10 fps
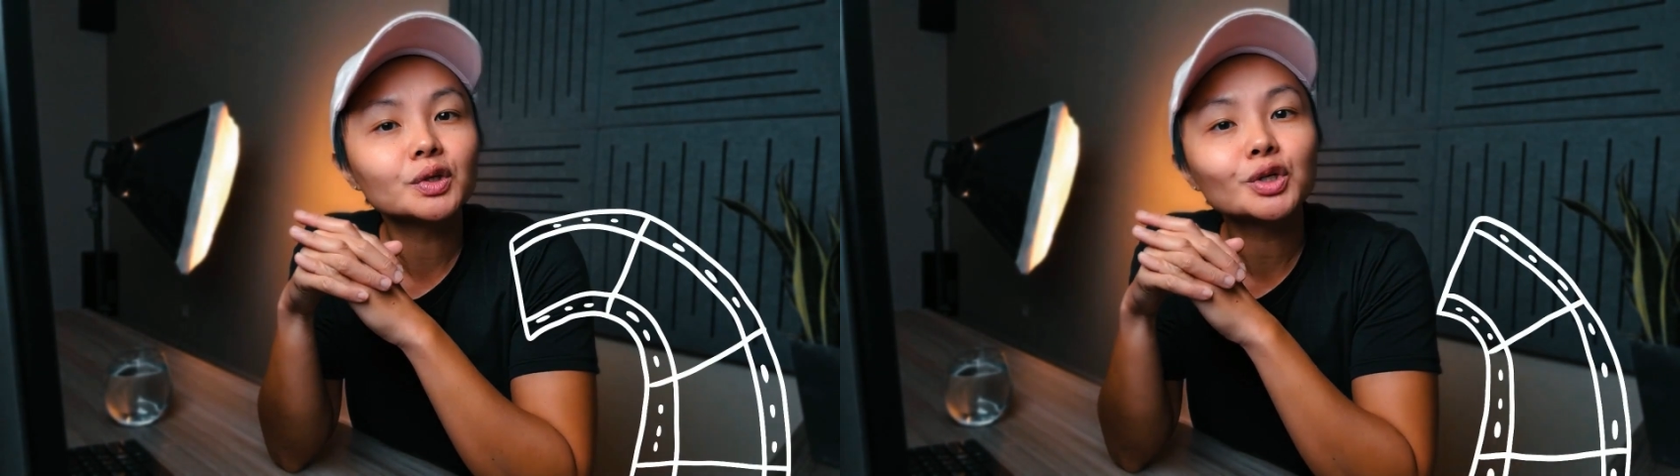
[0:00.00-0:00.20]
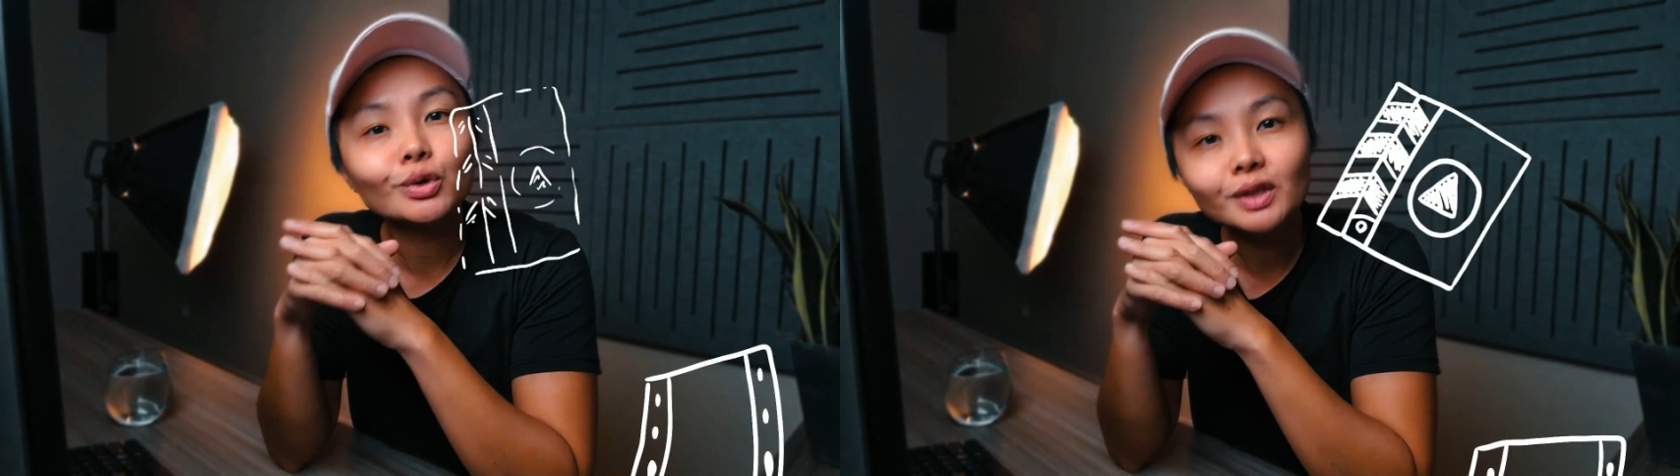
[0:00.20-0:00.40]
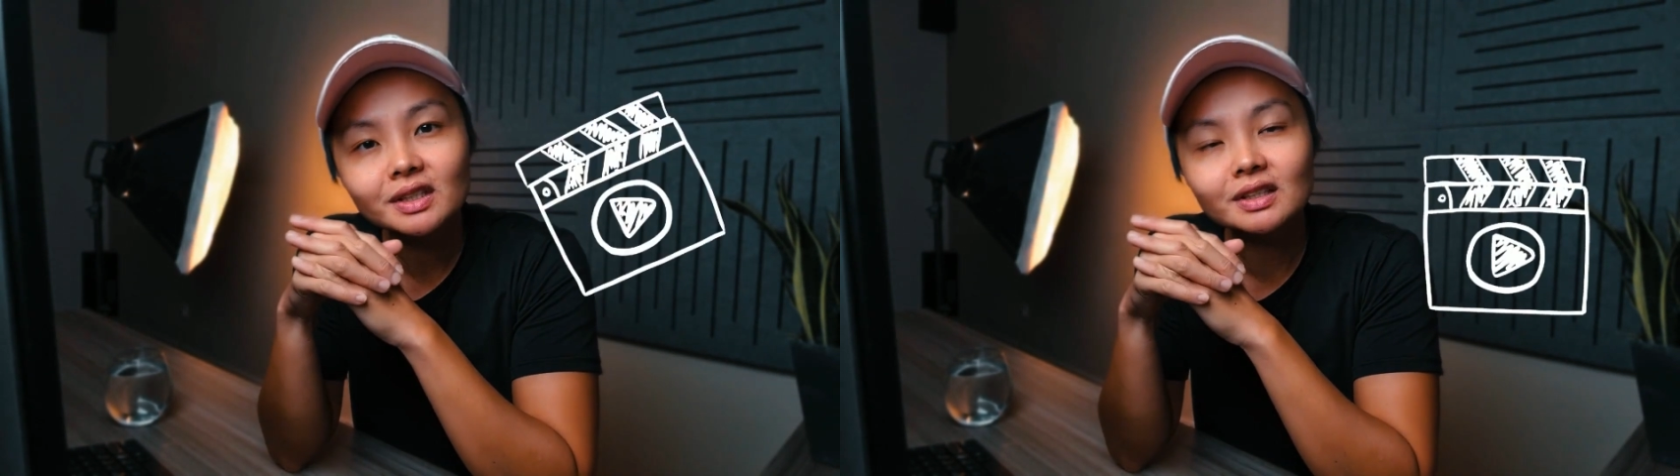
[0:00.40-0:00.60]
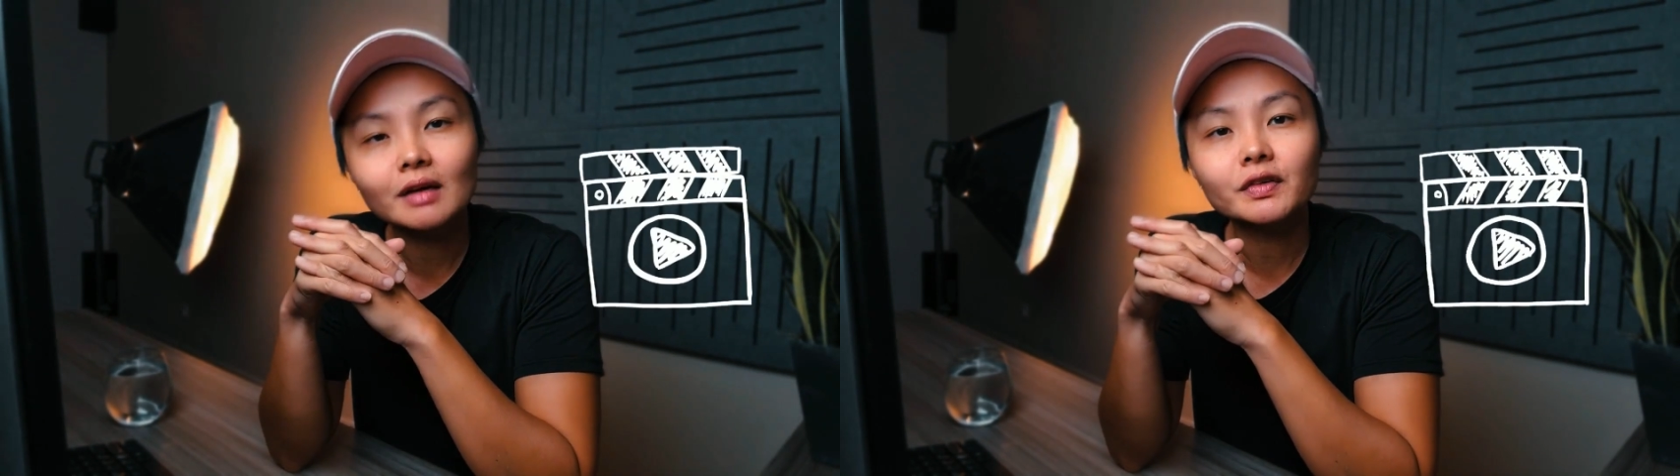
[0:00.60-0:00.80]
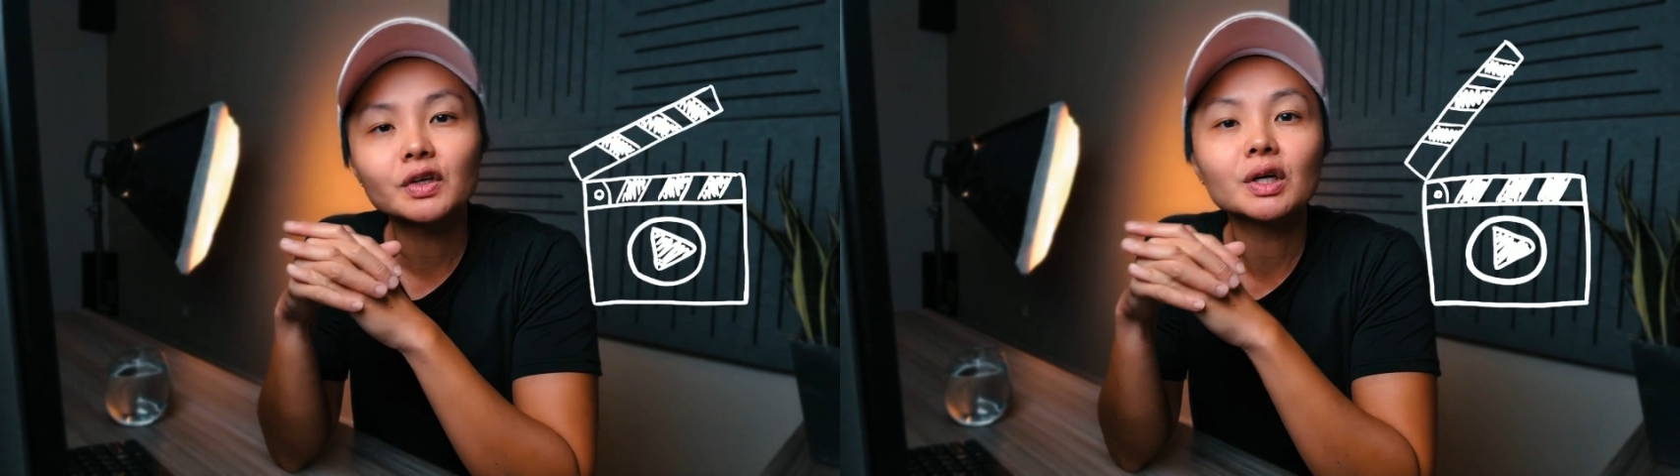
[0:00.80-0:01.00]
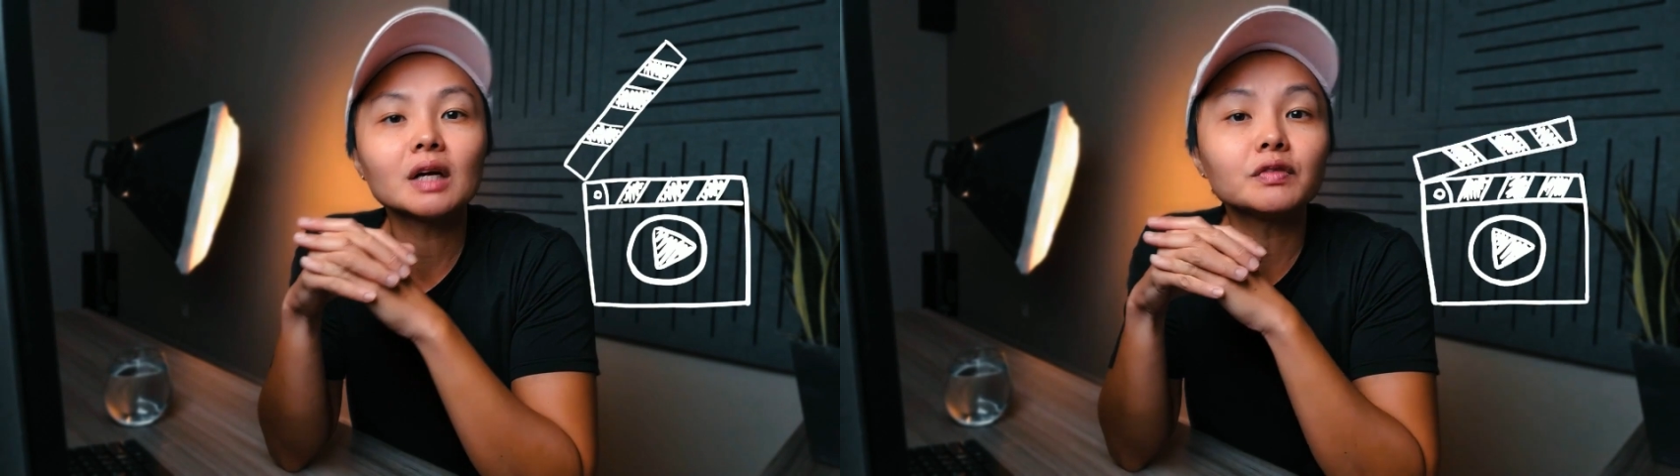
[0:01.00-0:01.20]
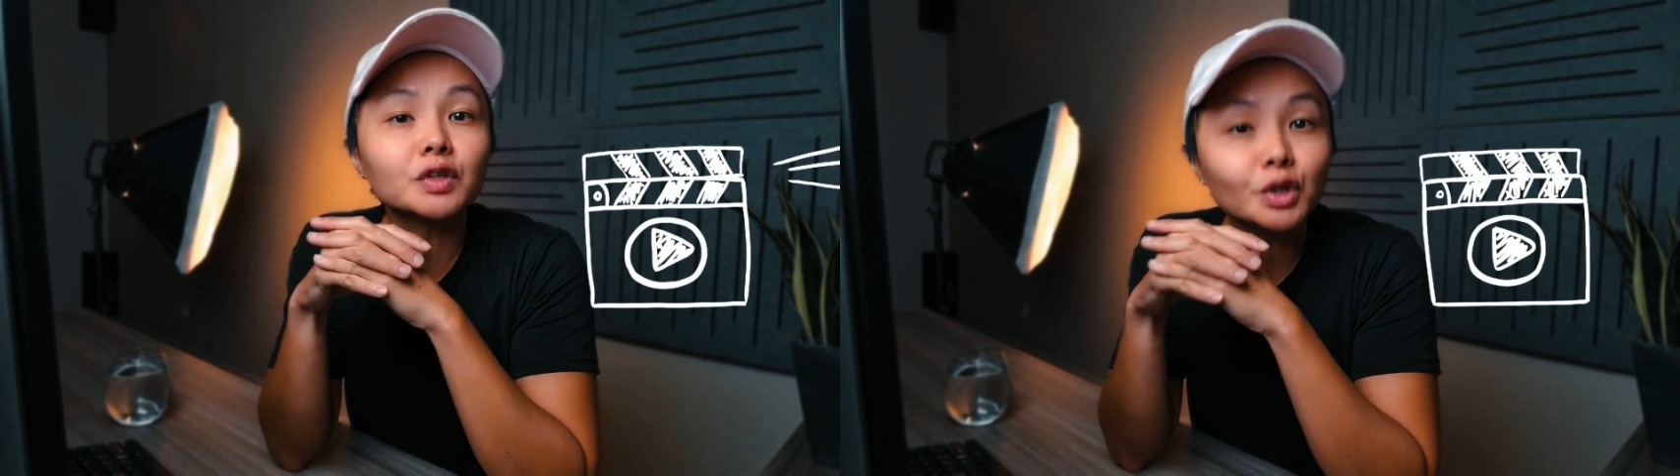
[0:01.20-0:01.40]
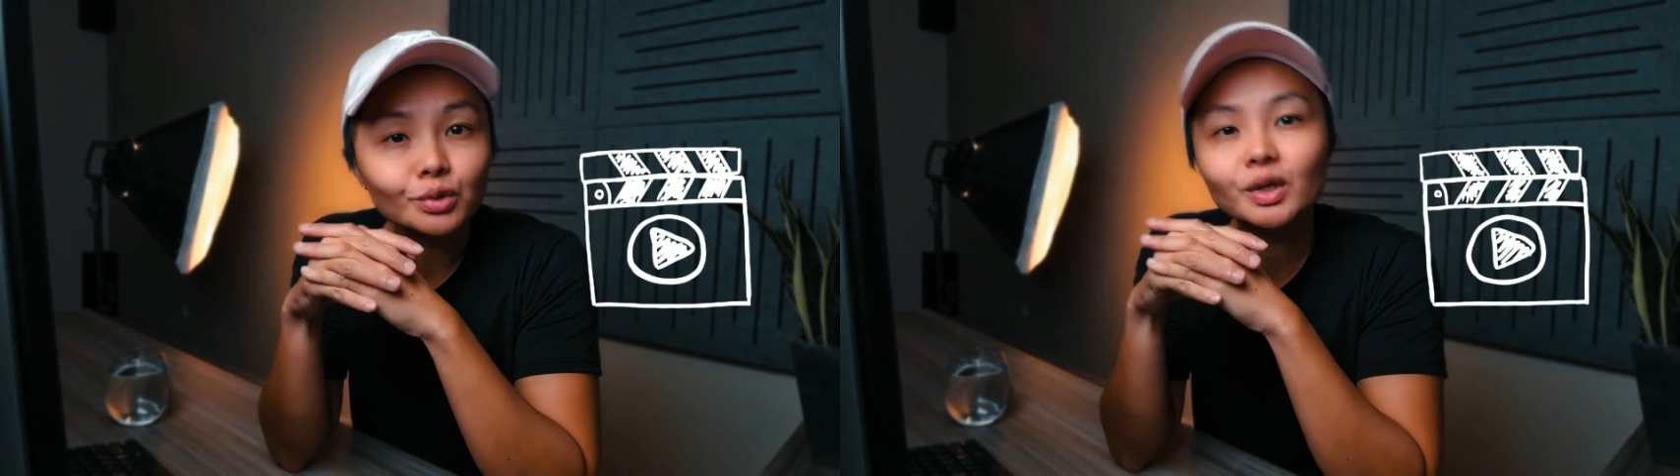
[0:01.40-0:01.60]
you'll discover
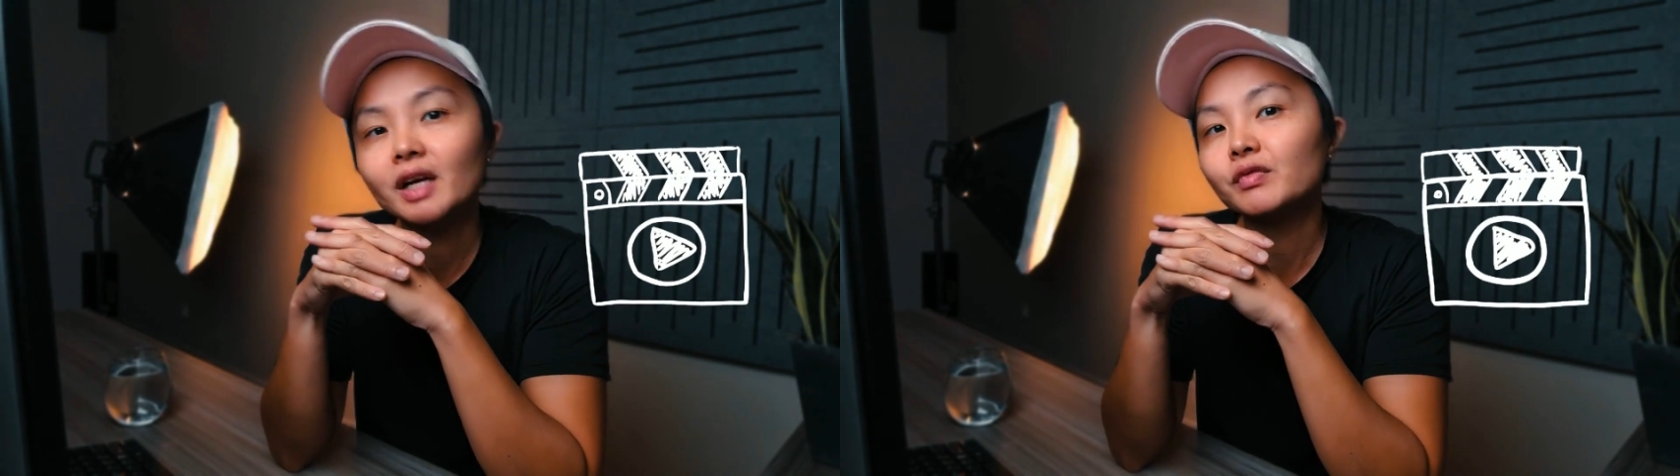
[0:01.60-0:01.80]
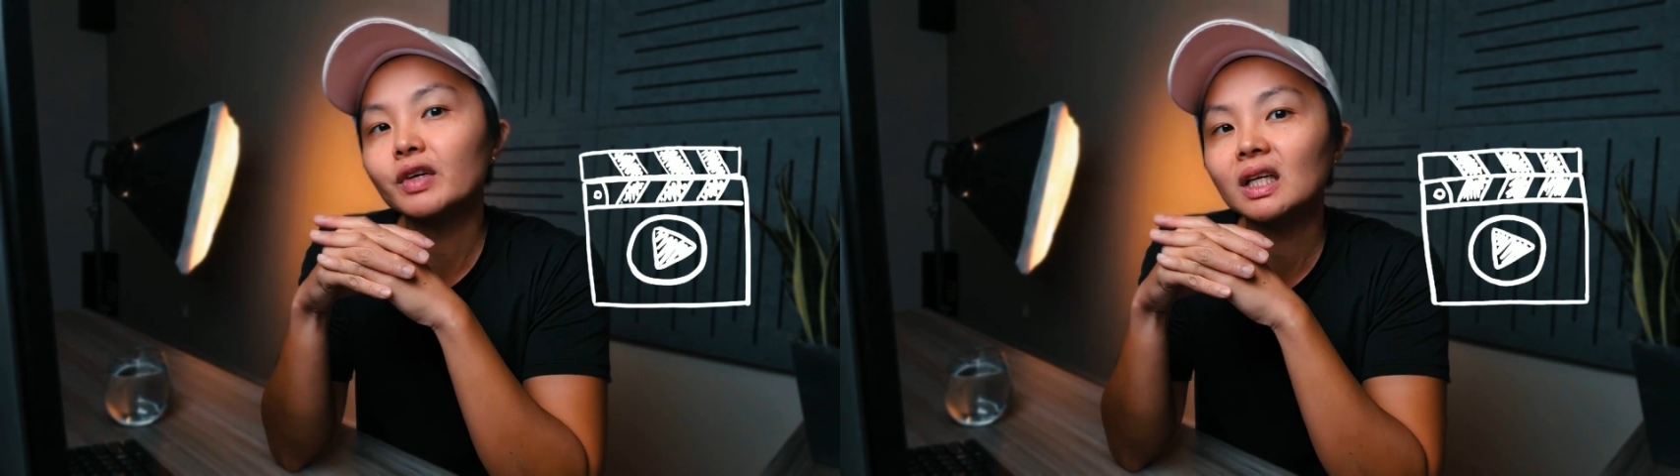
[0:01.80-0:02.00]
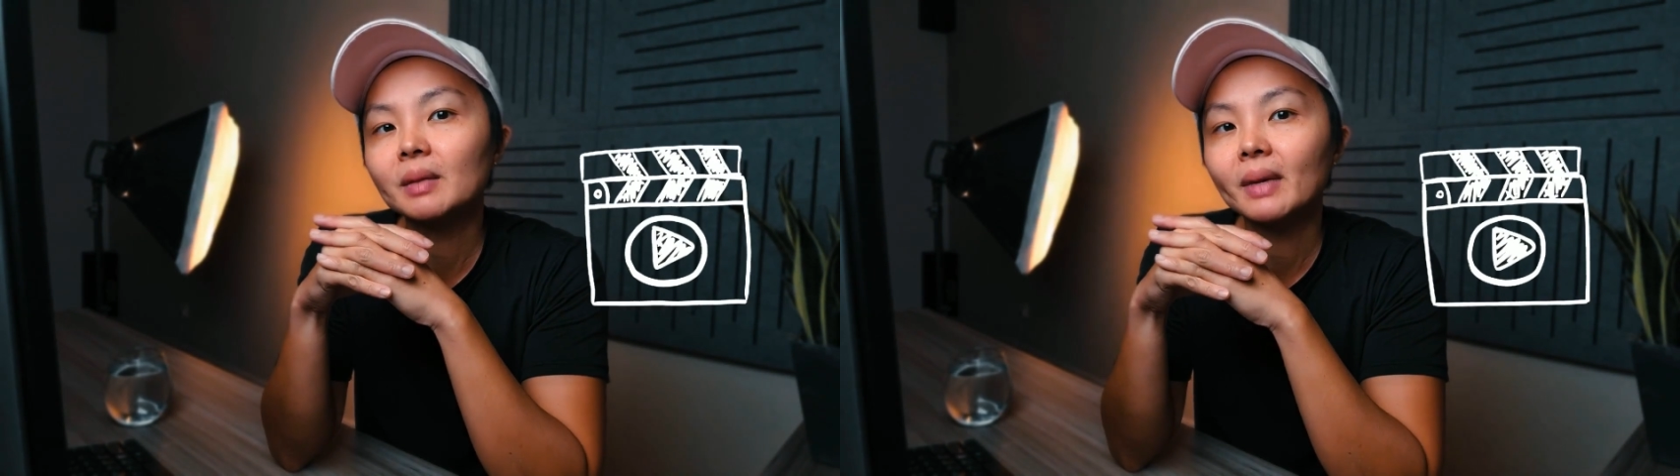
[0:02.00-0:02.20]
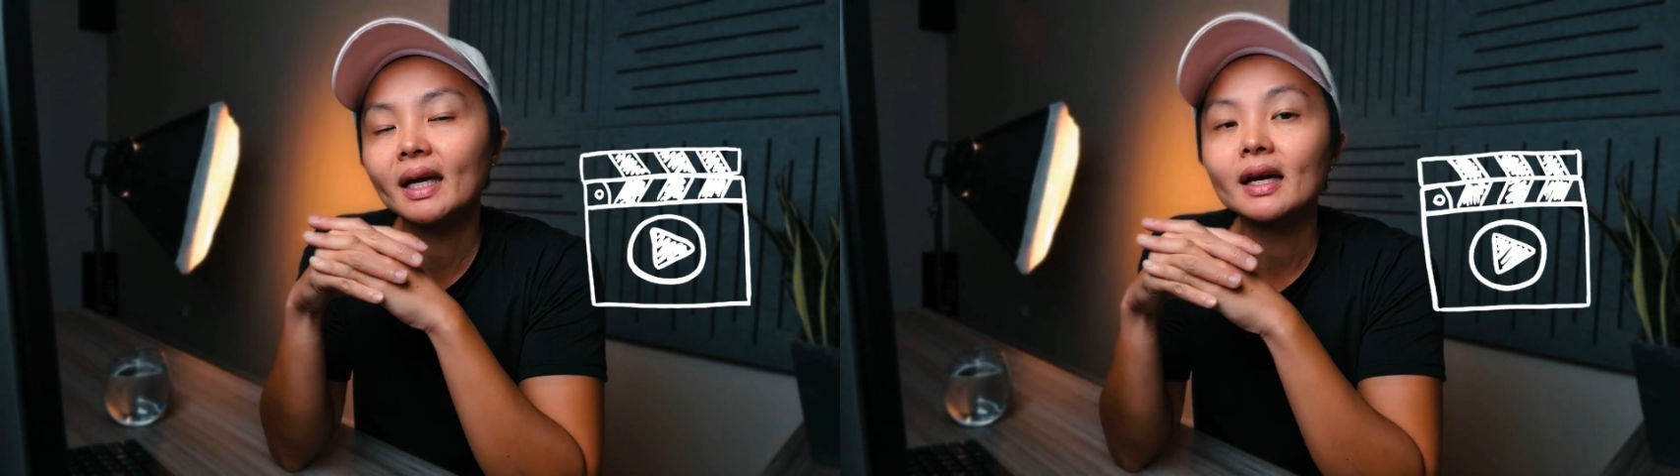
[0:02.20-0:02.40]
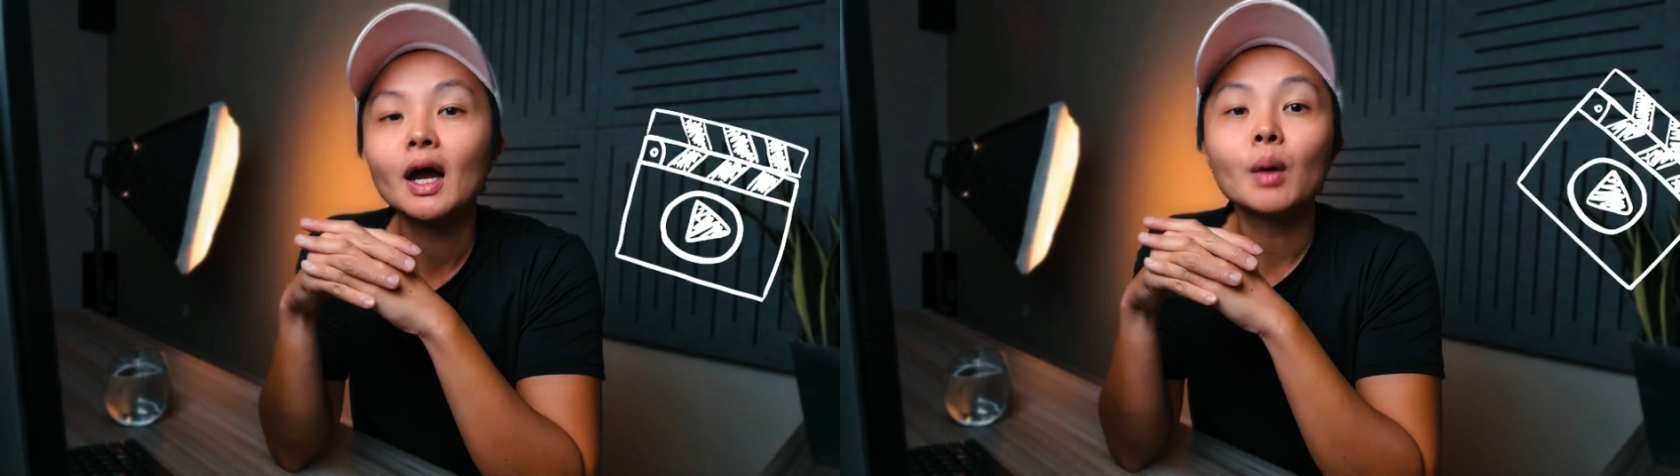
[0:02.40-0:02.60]
if you can really make